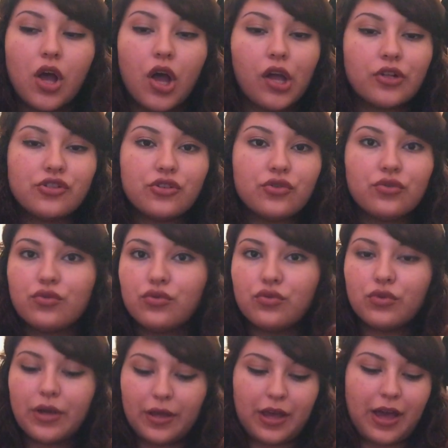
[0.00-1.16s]

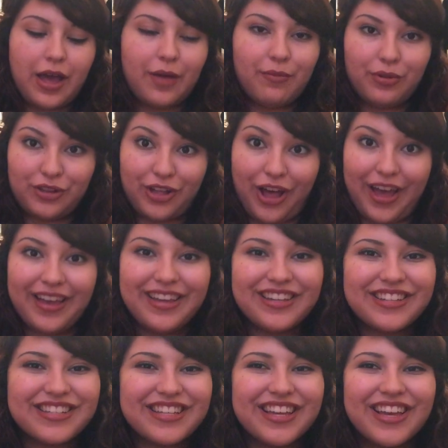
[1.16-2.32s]
Onto a
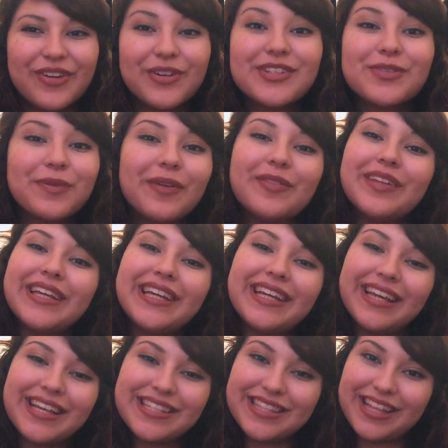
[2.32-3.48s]
blush, which
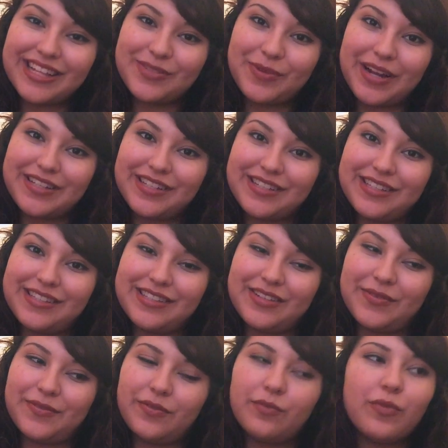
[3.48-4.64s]
probably isn't that surprising since
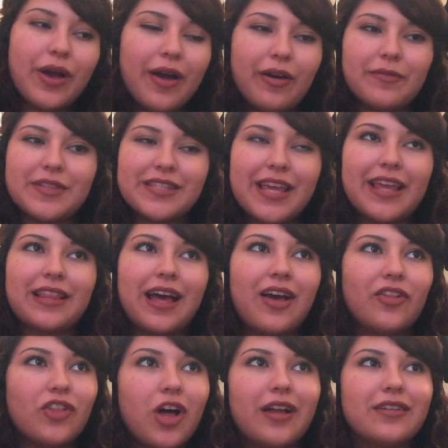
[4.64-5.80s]
I've been saying that
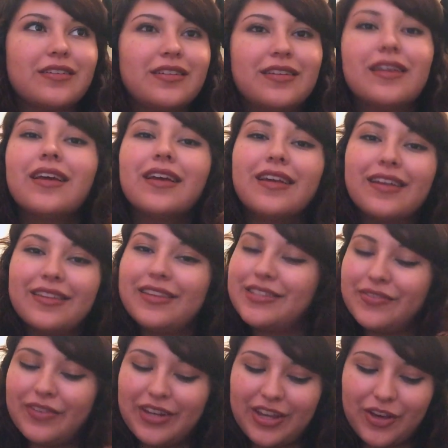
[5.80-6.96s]
a lot
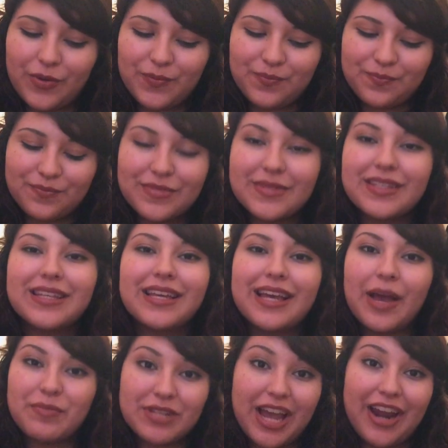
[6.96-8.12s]
this video.
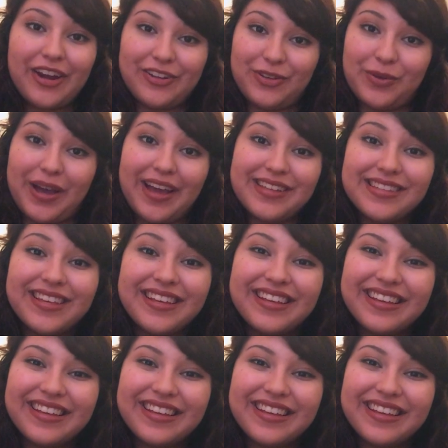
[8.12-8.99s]
I'm tired, you guys.